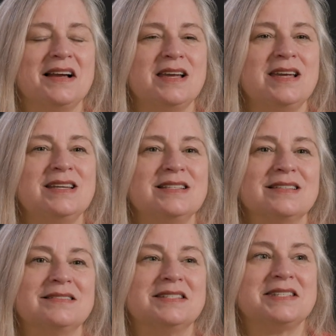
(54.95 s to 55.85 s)
I
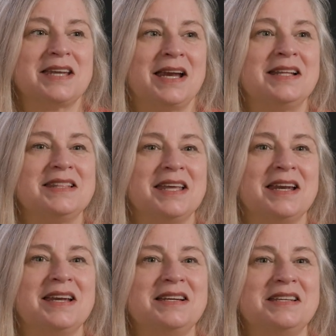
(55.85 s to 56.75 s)
decided
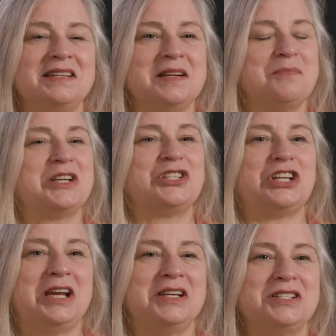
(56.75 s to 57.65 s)
that I needed a big
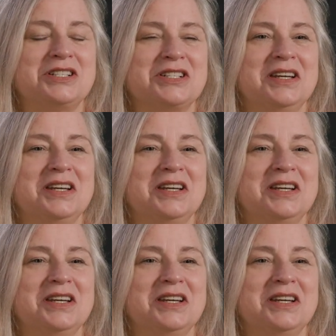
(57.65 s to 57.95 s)
change,